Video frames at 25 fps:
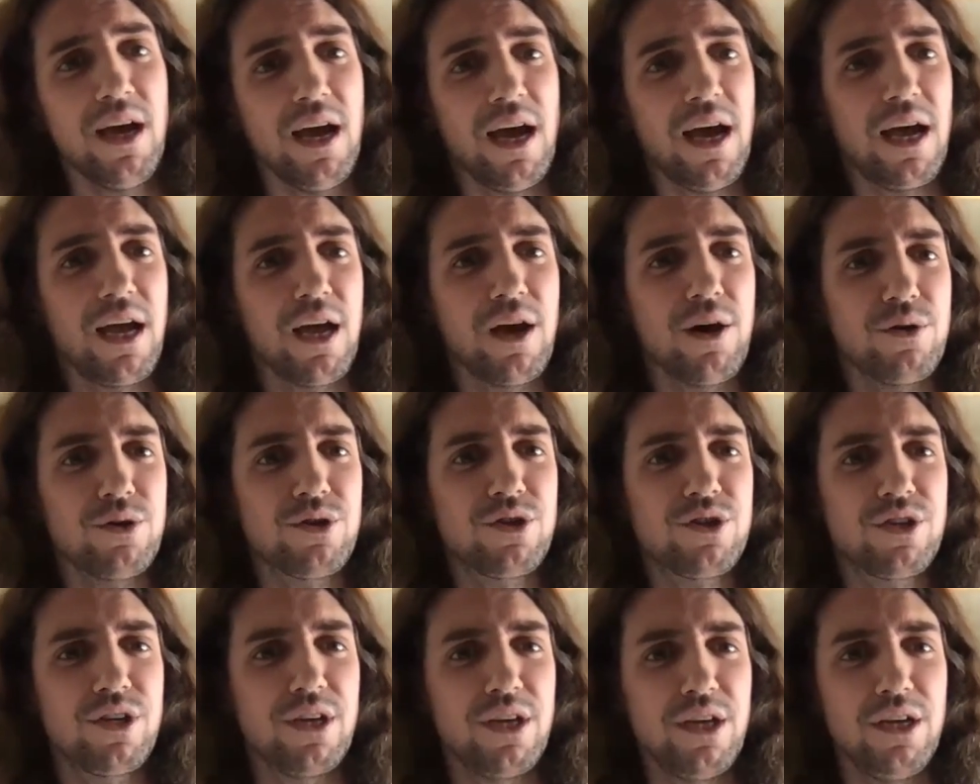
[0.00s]

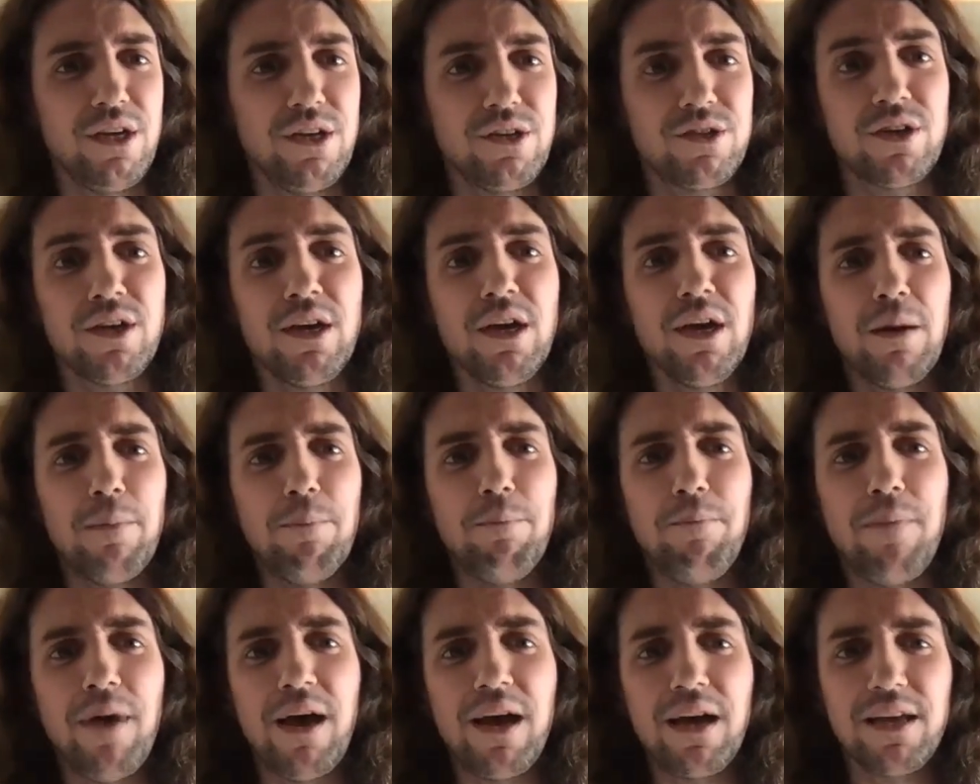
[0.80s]
AOC's
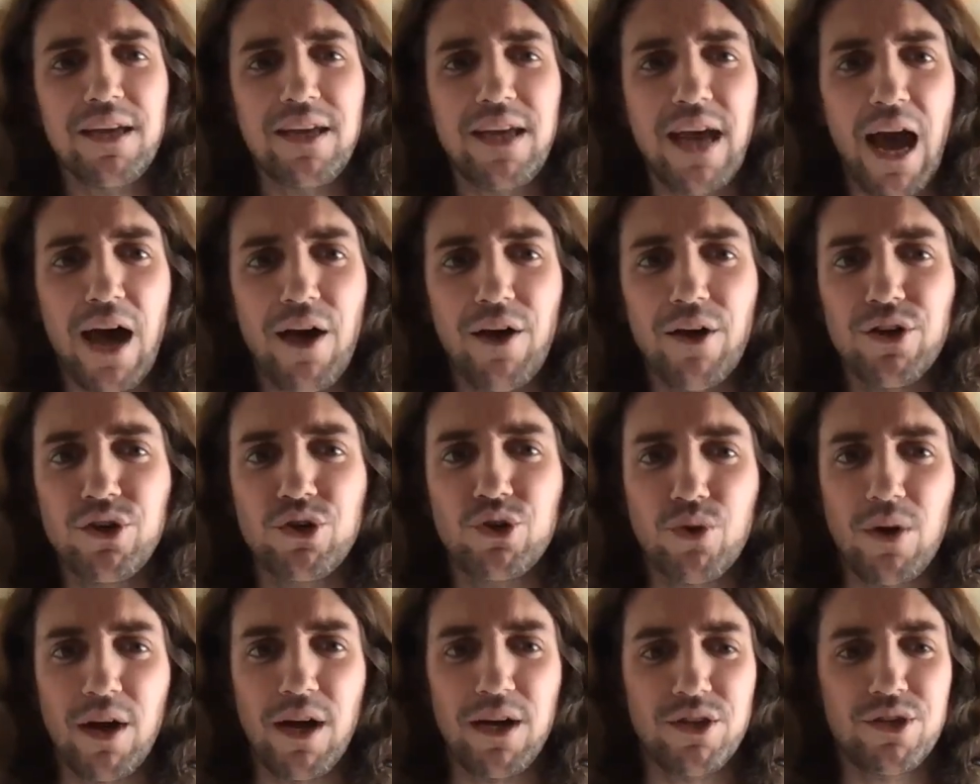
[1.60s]
Met Gala
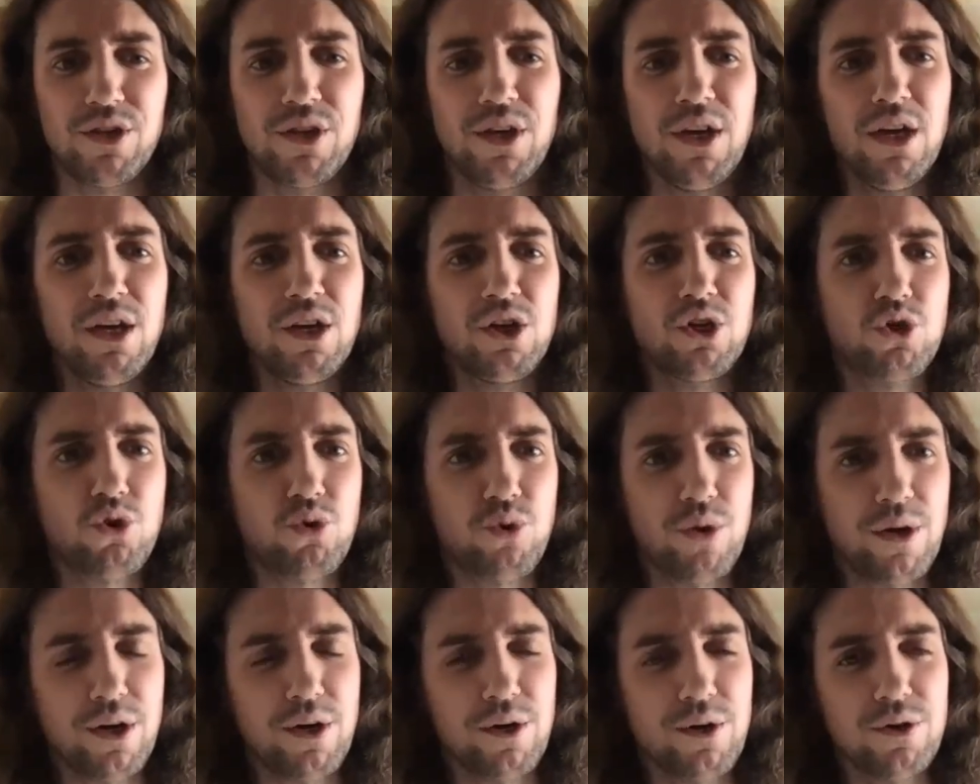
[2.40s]
dress
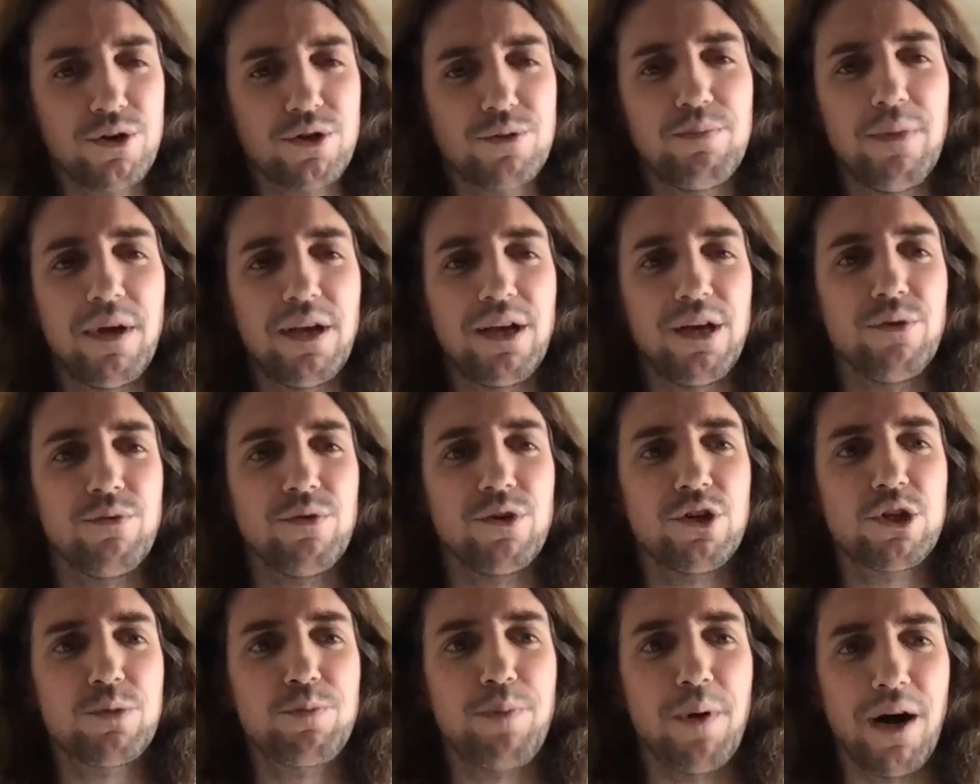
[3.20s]
triggers many
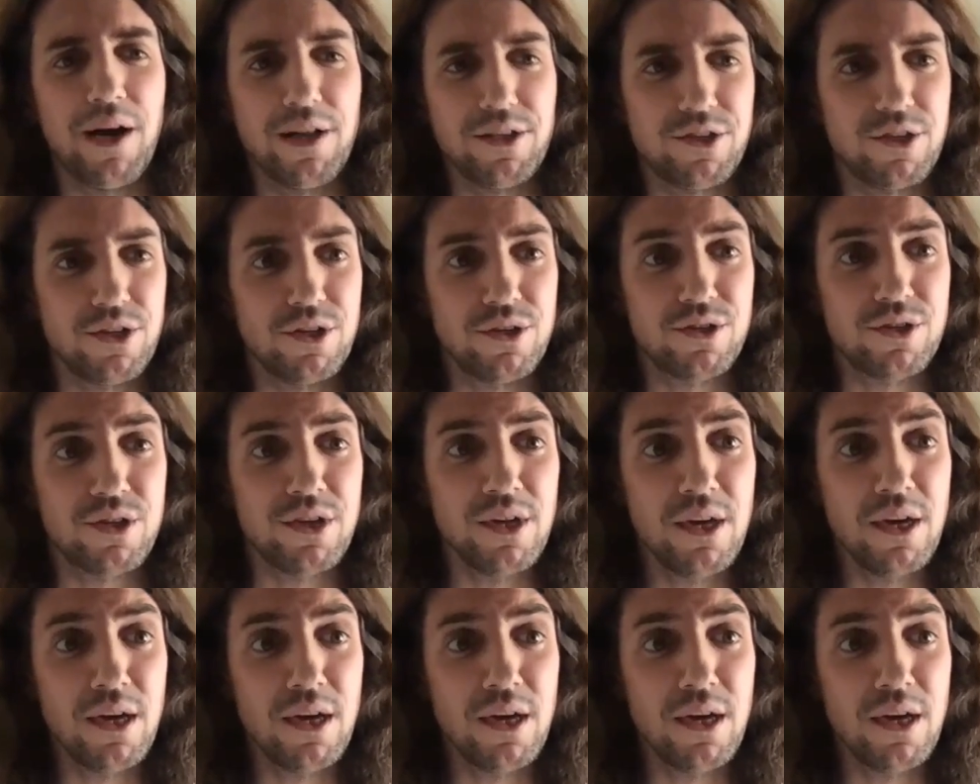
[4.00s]
responses.